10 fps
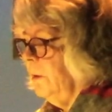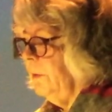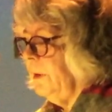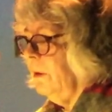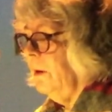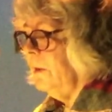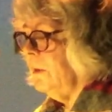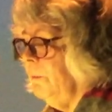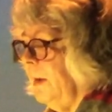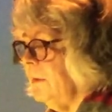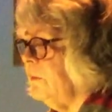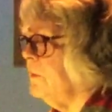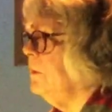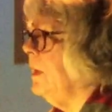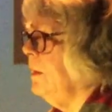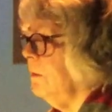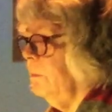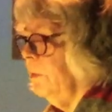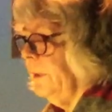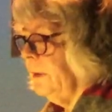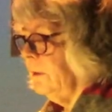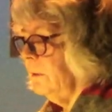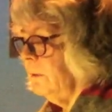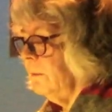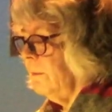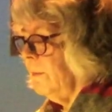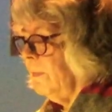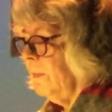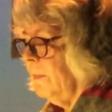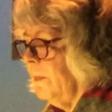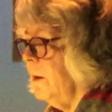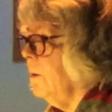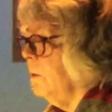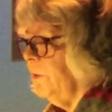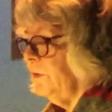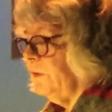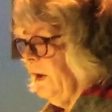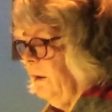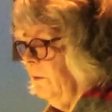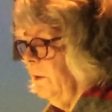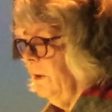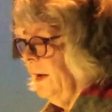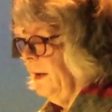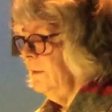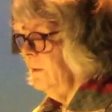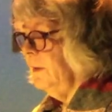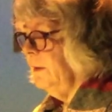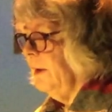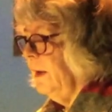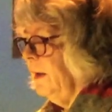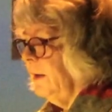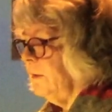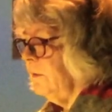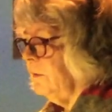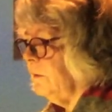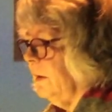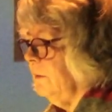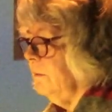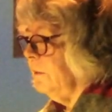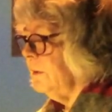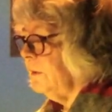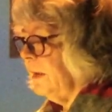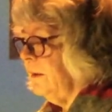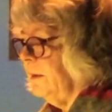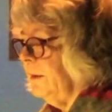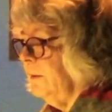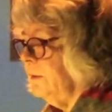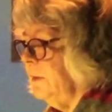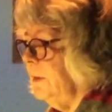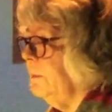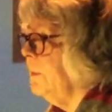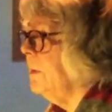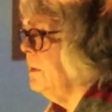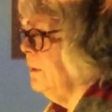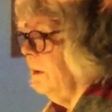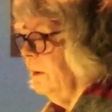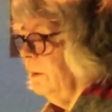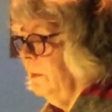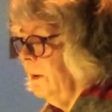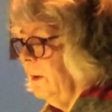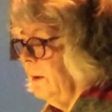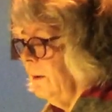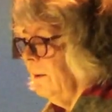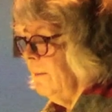We caught the best a day could bring, with a shower ending as the sun was settling deep into Connemara.